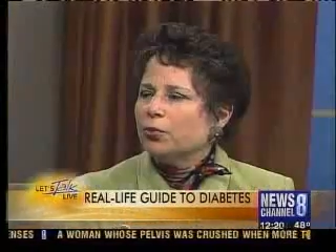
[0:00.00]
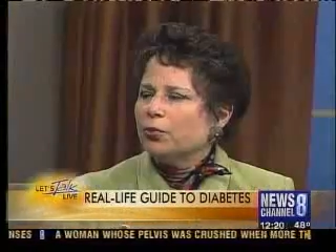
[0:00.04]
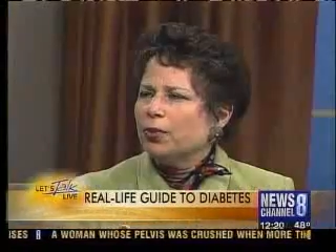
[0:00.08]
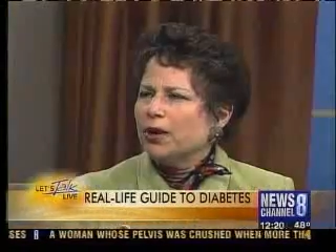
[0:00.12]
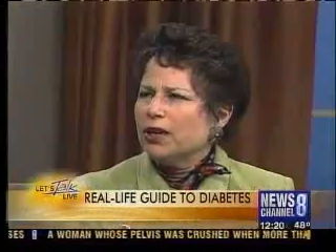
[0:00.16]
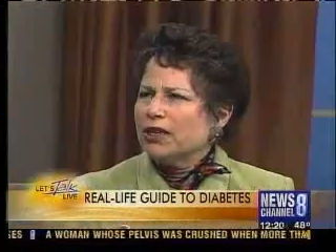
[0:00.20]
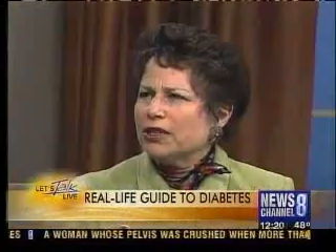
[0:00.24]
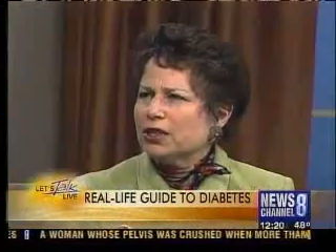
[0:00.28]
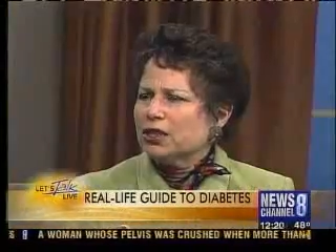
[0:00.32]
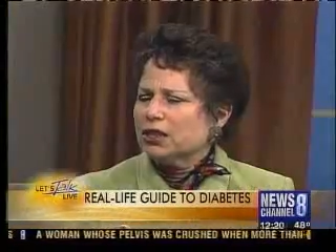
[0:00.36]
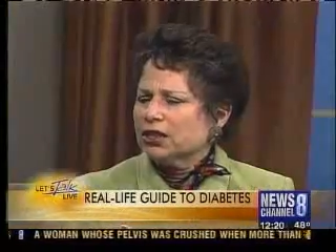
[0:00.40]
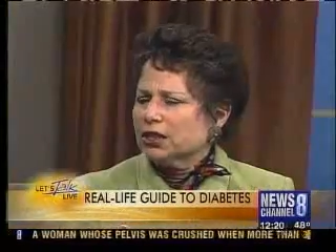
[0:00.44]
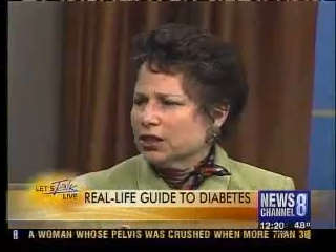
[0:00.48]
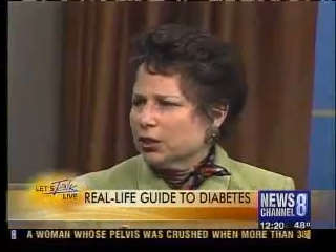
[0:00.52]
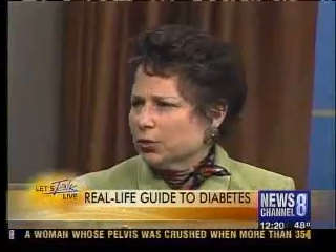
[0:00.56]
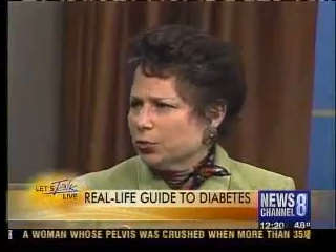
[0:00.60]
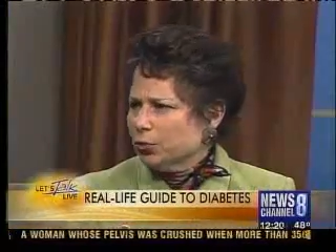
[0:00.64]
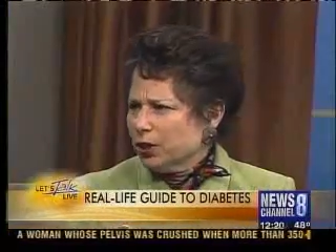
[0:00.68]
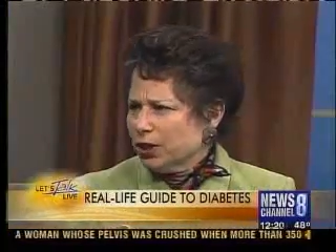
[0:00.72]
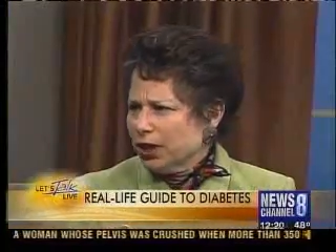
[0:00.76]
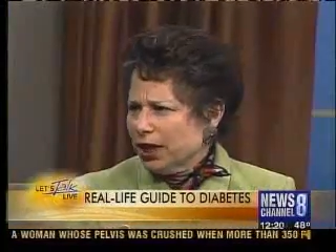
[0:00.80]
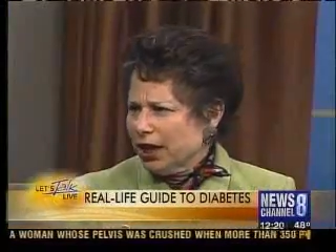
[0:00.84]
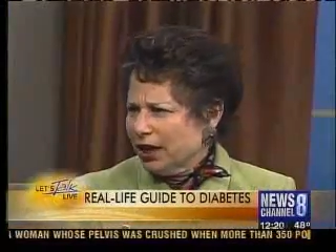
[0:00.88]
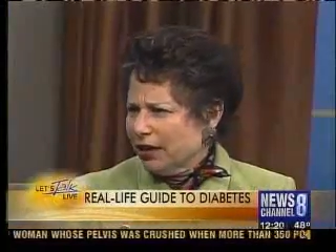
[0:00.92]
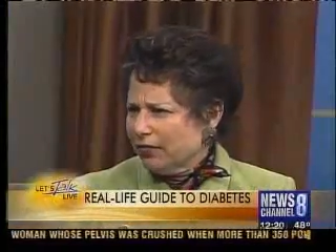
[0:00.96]
Basically,
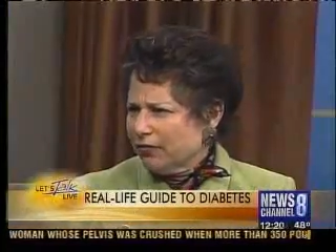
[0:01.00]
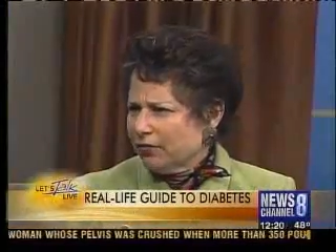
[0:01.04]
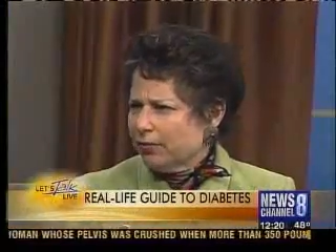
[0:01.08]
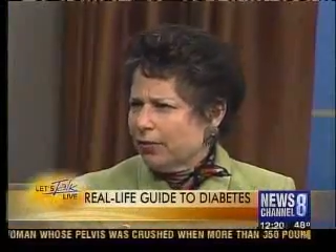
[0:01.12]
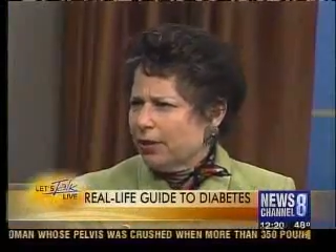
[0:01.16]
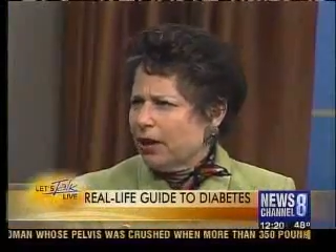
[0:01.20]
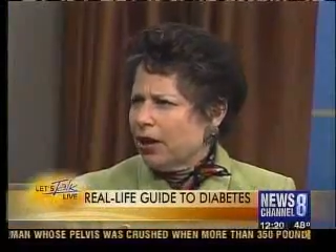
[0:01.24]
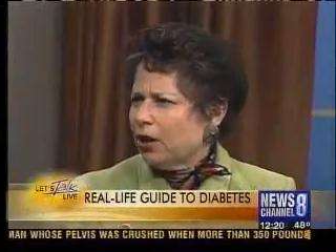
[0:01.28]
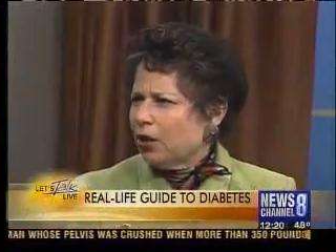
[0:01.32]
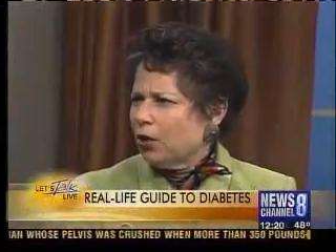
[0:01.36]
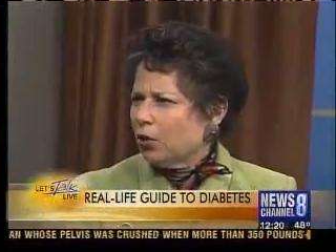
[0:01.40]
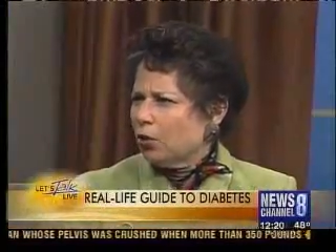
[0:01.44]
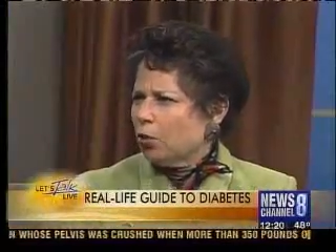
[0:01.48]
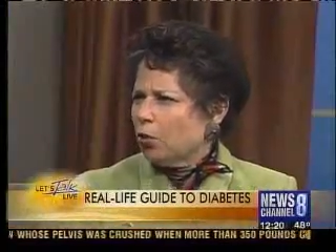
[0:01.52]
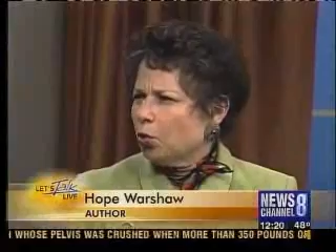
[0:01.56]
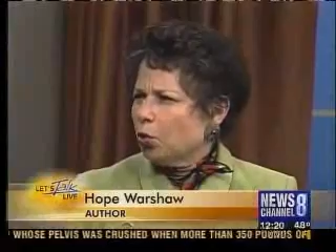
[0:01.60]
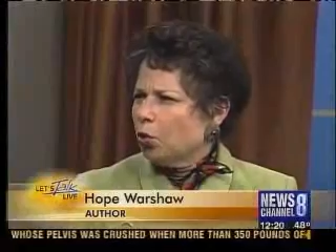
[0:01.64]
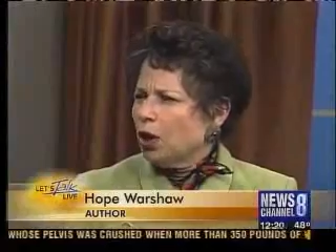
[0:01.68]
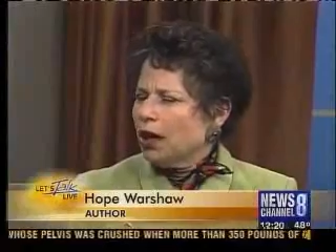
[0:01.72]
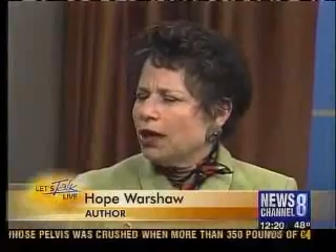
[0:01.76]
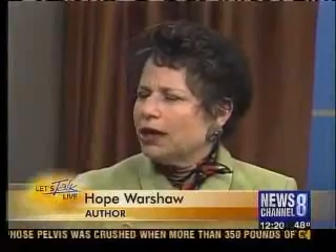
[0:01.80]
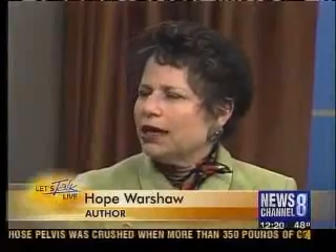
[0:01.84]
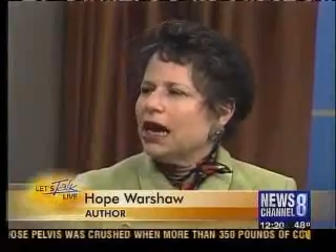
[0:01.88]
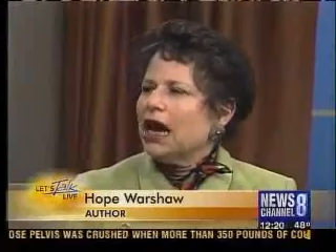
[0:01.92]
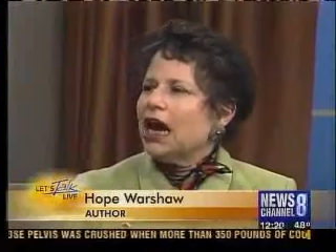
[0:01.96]
we have about
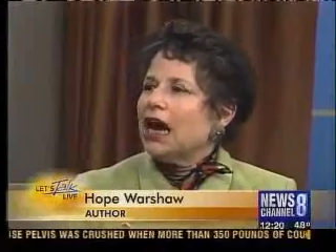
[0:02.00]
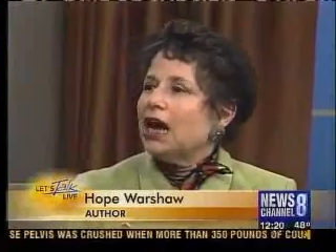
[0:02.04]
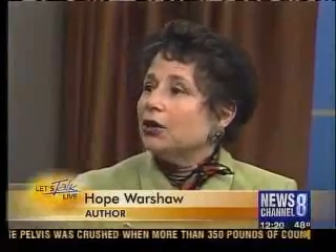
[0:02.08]
1